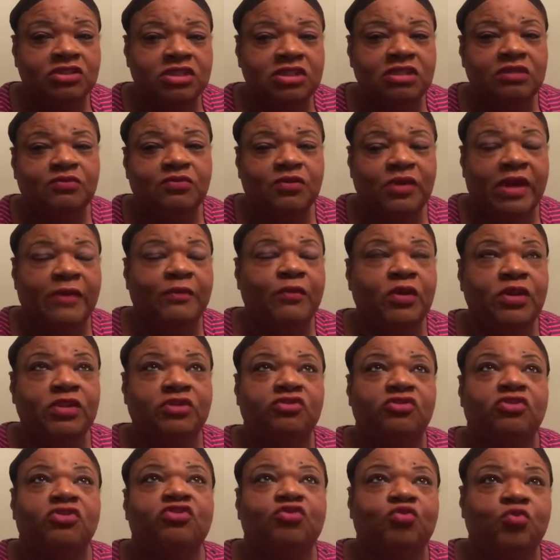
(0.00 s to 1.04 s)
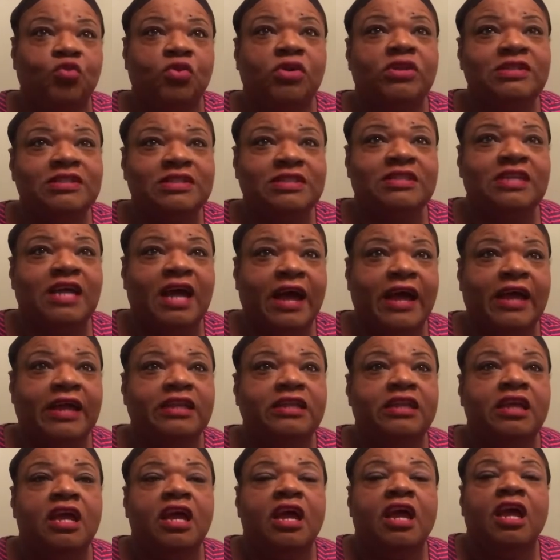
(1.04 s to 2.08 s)
And then when I went to this one
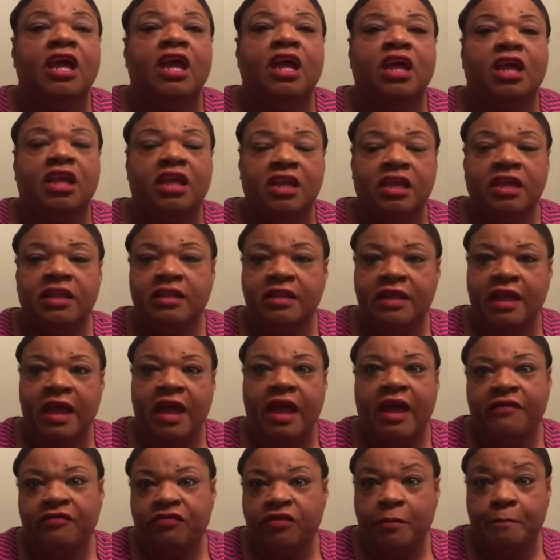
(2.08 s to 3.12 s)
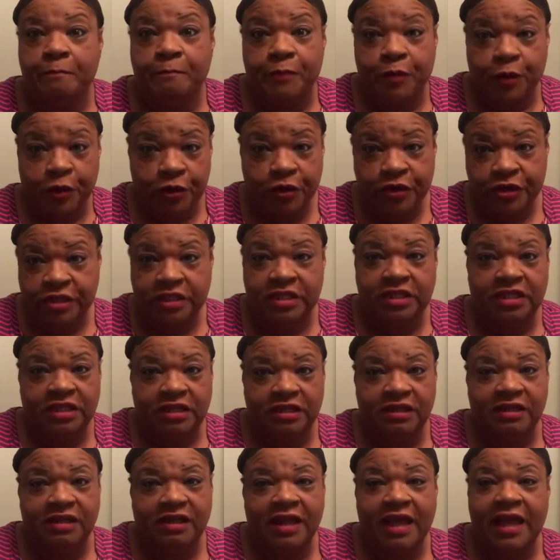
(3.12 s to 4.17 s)
site, it had the
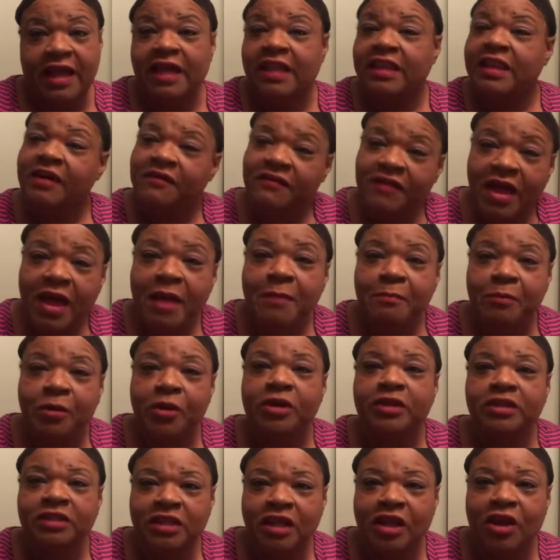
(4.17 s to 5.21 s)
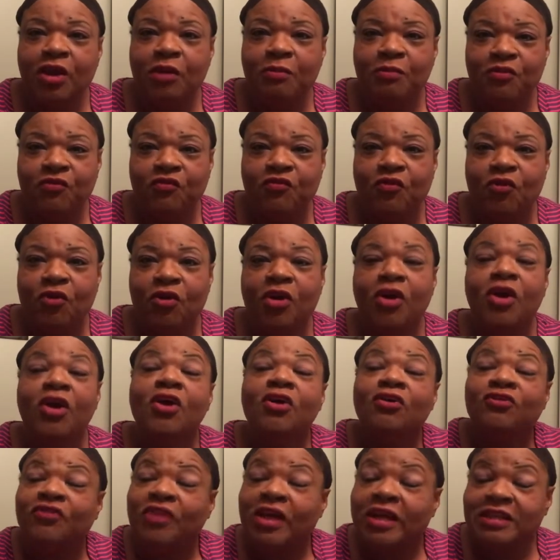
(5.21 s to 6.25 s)
burgundy. And I've had burgundy hair before,
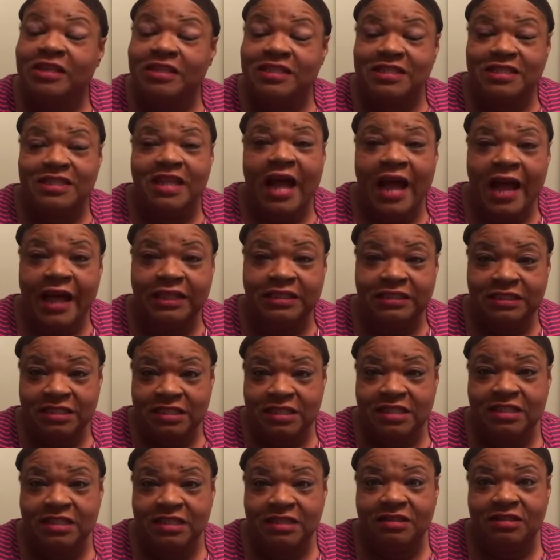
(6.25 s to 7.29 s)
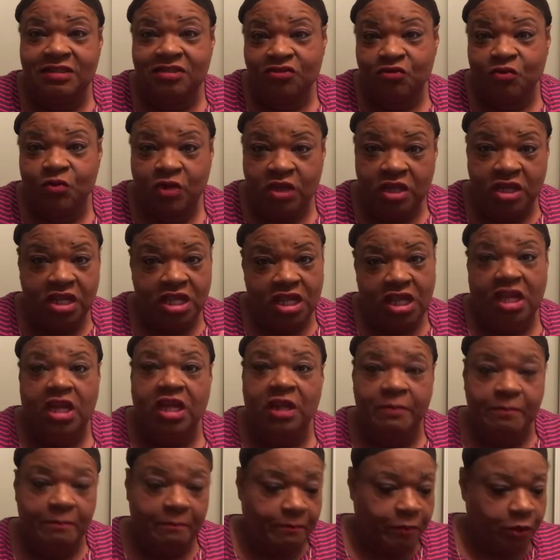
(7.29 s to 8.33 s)
so I decided to get this wig
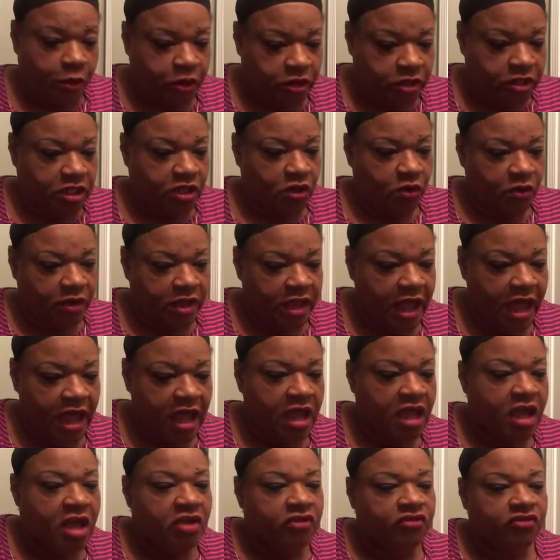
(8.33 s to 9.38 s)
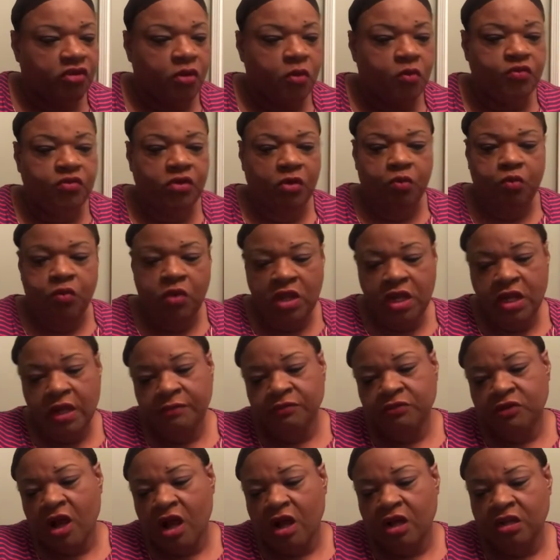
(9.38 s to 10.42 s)
in burgundy, okay? So the wig
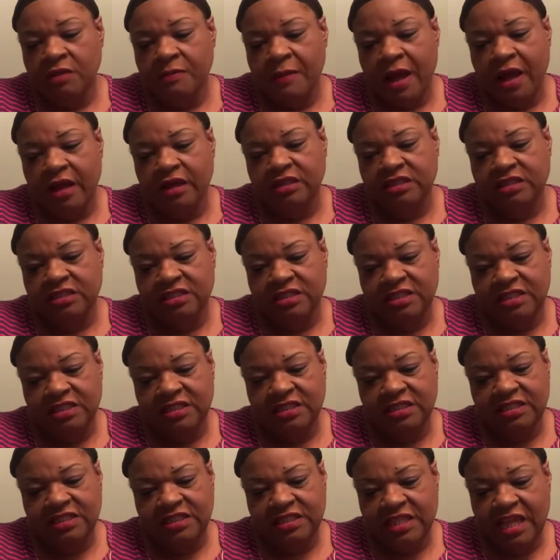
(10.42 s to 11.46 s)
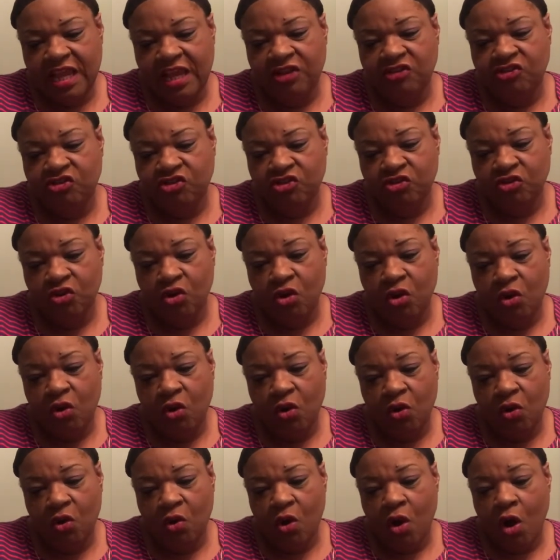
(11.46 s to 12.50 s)
I'm talking about is the
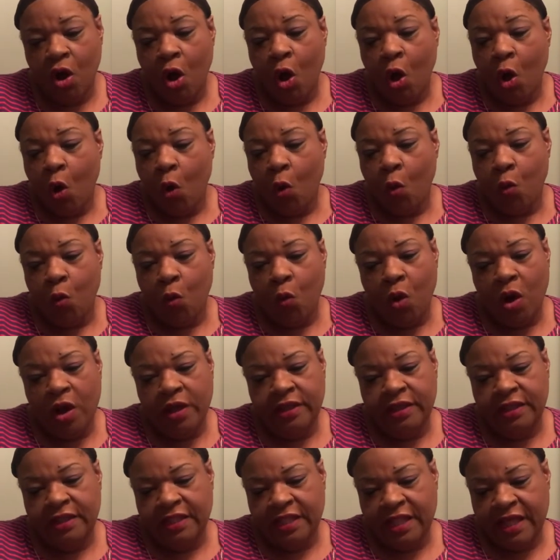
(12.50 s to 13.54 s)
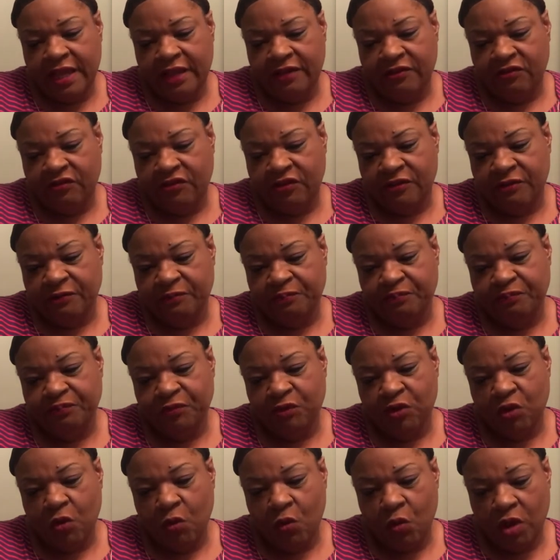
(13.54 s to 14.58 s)
Sensational What Lace
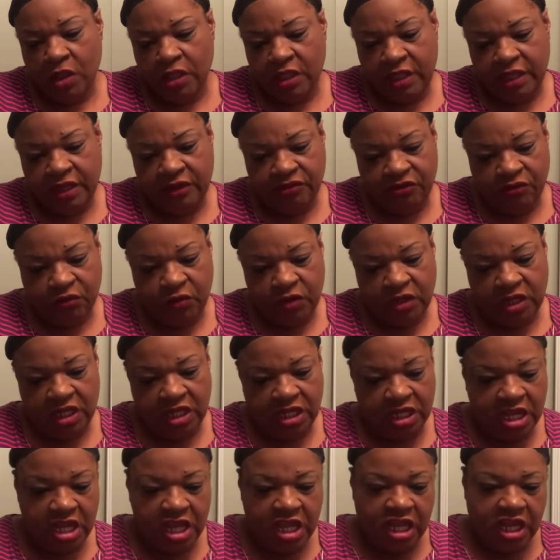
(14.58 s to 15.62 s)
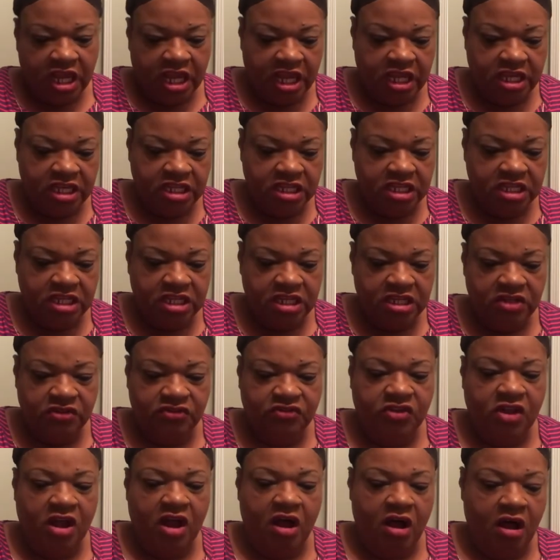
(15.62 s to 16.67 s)
wig, and it
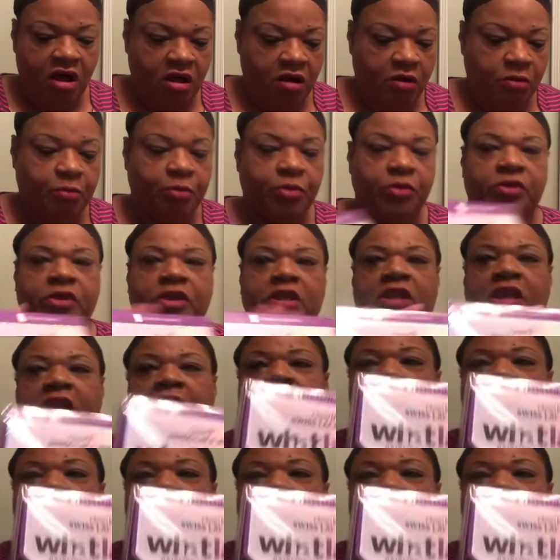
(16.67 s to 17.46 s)
is the Audrey.